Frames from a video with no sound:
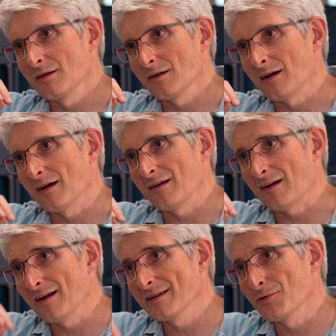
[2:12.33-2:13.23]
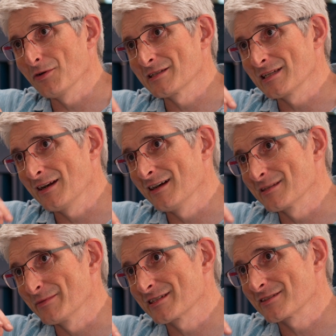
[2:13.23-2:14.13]
high quality, high
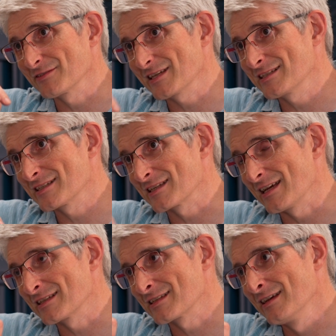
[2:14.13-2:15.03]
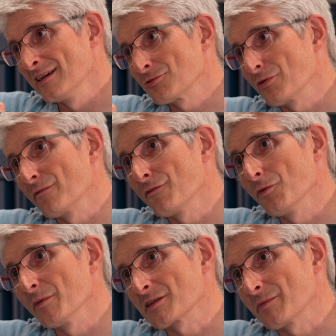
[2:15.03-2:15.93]
dimensional data sets to
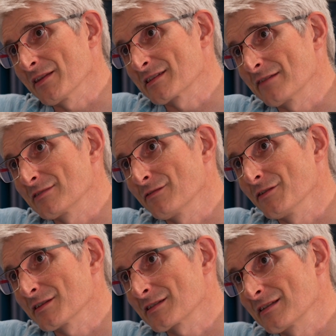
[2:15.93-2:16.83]
inform us about the 71st